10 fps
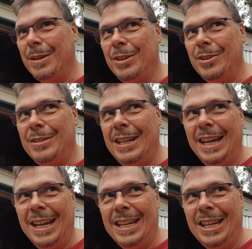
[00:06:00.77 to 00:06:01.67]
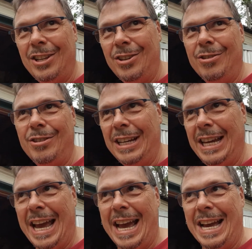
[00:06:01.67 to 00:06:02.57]
your tent usually
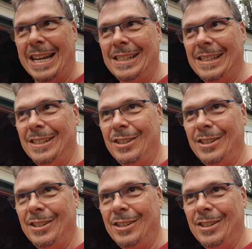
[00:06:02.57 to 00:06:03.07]
has